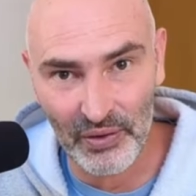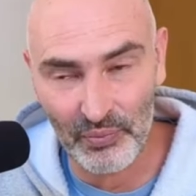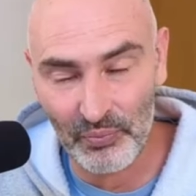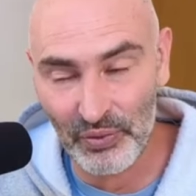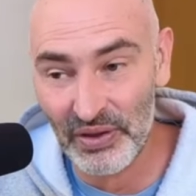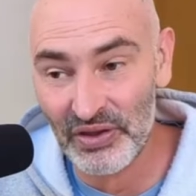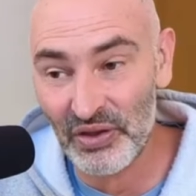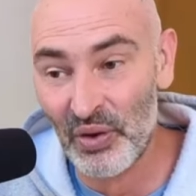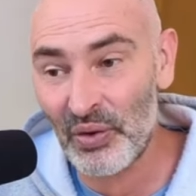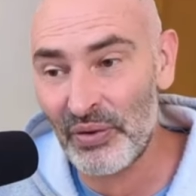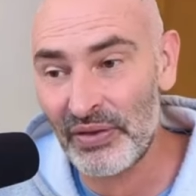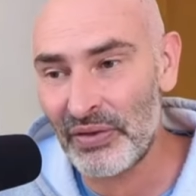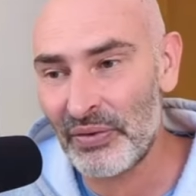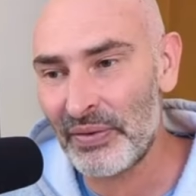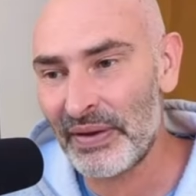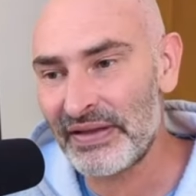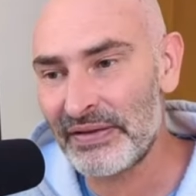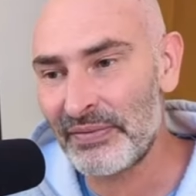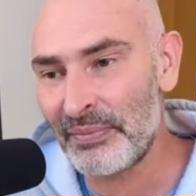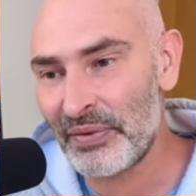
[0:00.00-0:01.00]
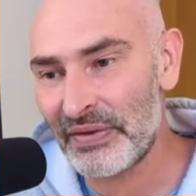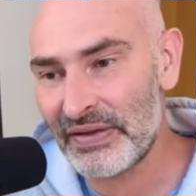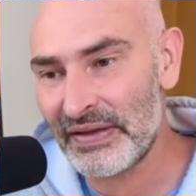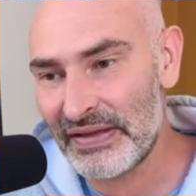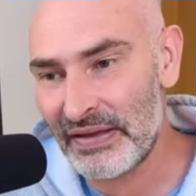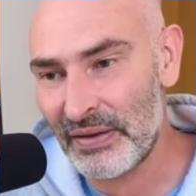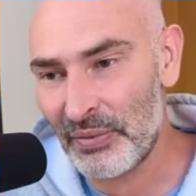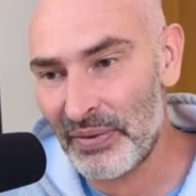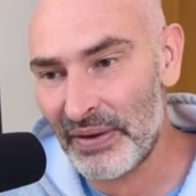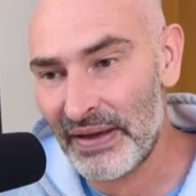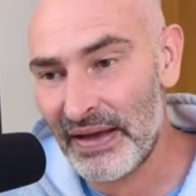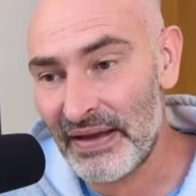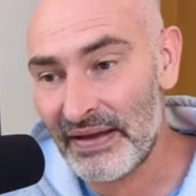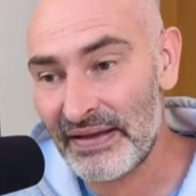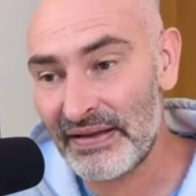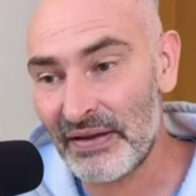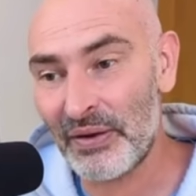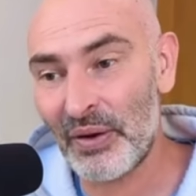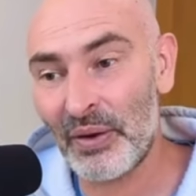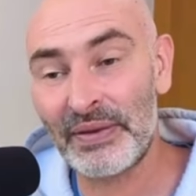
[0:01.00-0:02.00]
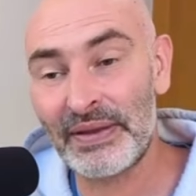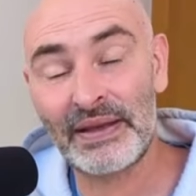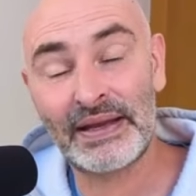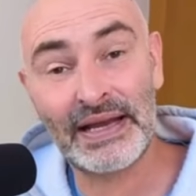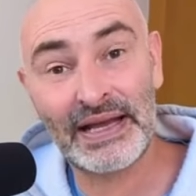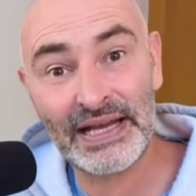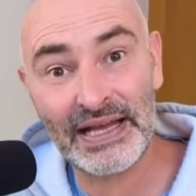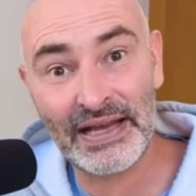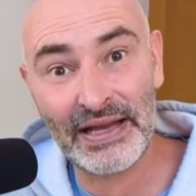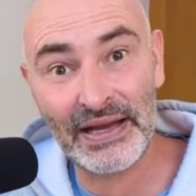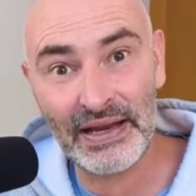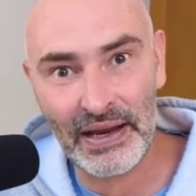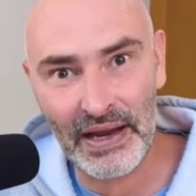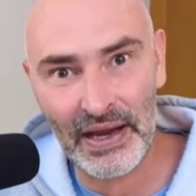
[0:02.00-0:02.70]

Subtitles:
which also exposes a weakness on the king